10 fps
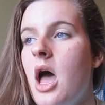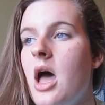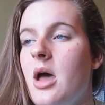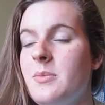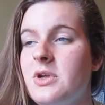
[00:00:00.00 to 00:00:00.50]

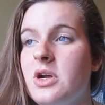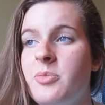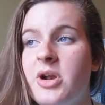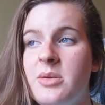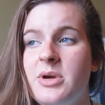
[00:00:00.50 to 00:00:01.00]
There are
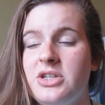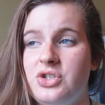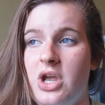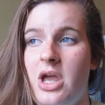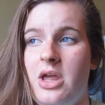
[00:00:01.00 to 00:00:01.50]
pretty
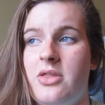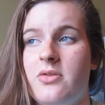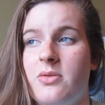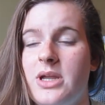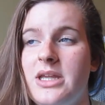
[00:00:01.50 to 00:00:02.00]
much
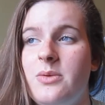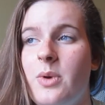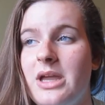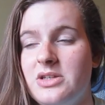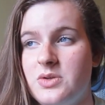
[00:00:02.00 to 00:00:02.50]
3
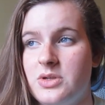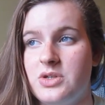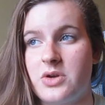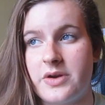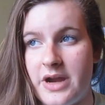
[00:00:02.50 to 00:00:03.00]
ways you can
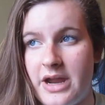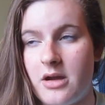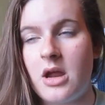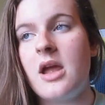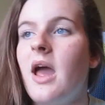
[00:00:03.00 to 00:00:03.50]
do your
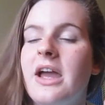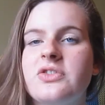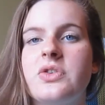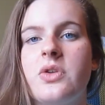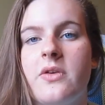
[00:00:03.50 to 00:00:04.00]
hair.
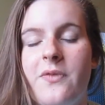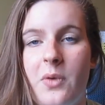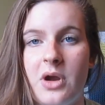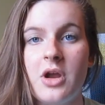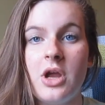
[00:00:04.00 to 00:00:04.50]
Actually, there are
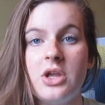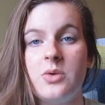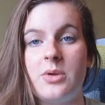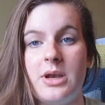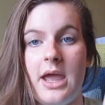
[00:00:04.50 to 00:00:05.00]
4.
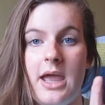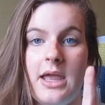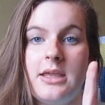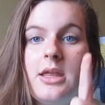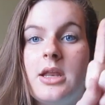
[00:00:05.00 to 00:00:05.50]
You can
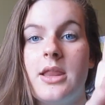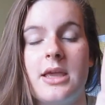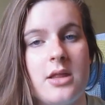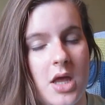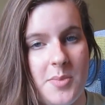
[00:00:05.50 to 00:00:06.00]
get in
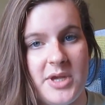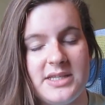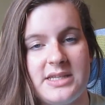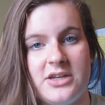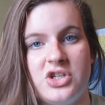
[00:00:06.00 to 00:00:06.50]
like clip
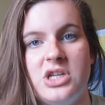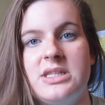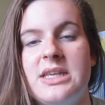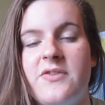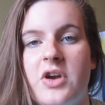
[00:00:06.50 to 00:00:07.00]

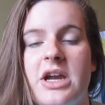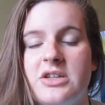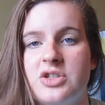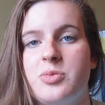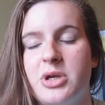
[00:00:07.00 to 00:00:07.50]
extensions if your hair
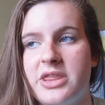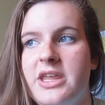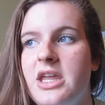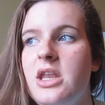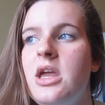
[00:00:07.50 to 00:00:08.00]
is super
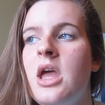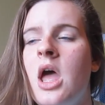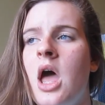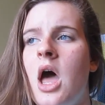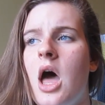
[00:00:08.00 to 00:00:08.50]
thin.
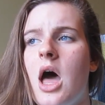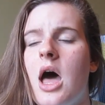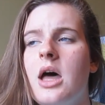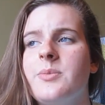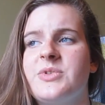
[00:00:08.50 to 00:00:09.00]

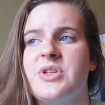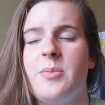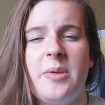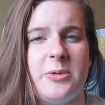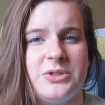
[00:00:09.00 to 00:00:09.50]

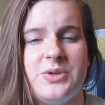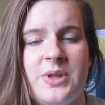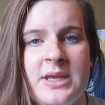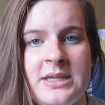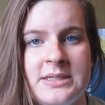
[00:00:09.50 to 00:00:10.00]
Some people do
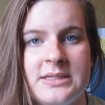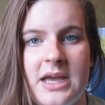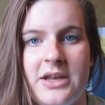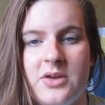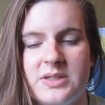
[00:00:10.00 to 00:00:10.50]
this.
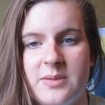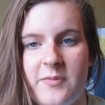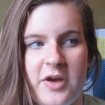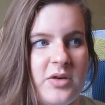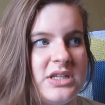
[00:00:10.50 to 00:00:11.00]
I know some
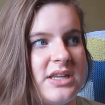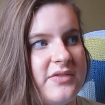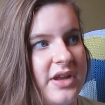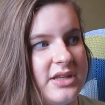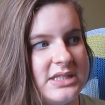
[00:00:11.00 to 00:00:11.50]
veterans
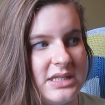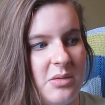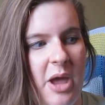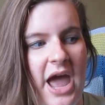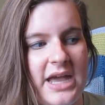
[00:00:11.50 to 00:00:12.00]
have done this in
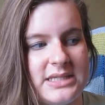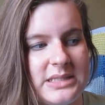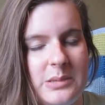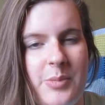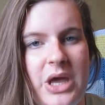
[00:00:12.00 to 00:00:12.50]
the
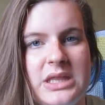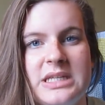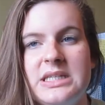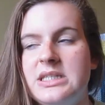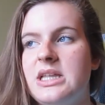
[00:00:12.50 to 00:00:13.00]
past, but
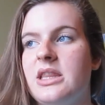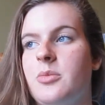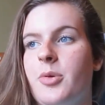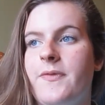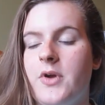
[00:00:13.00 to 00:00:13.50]
this is not
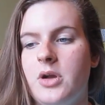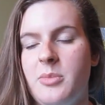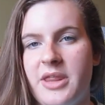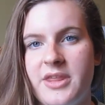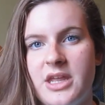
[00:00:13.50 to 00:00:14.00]
the preferred
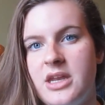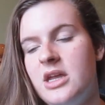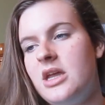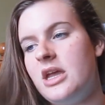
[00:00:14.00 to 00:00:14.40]
method.